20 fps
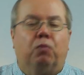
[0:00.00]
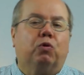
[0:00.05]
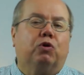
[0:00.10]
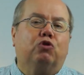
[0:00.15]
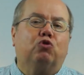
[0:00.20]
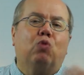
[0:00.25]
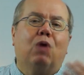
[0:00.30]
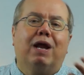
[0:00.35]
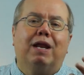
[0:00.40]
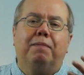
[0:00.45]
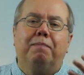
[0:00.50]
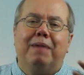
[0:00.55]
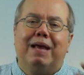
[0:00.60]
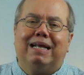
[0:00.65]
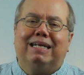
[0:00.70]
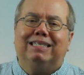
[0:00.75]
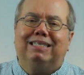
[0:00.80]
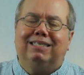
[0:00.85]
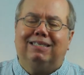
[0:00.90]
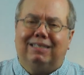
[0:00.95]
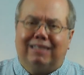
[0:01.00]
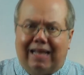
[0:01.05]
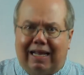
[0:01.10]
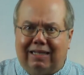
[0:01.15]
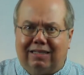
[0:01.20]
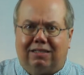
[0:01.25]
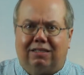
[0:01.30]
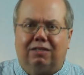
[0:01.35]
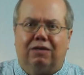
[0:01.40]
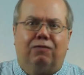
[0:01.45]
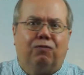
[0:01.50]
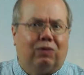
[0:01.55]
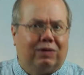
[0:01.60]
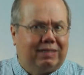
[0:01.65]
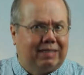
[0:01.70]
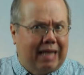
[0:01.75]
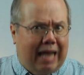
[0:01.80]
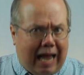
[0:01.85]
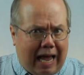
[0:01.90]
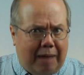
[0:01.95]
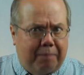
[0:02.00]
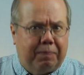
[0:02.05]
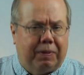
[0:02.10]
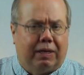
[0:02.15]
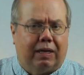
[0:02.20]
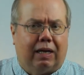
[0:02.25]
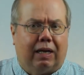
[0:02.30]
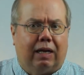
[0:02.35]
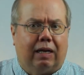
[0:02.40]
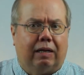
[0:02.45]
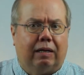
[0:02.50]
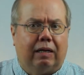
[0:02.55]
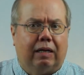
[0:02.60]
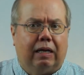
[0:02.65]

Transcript: We're trying to make sense of what's happening.